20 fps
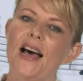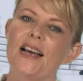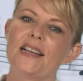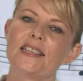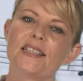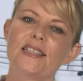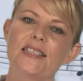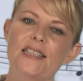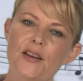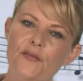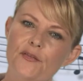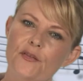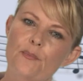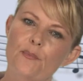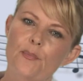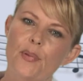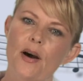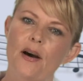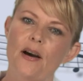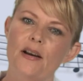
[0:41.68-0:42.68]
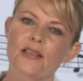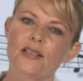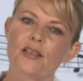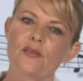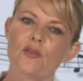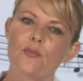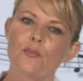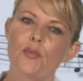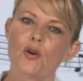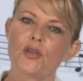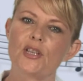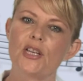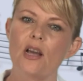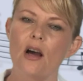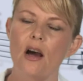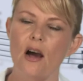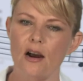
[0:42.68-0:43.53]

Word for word: As different parts of the body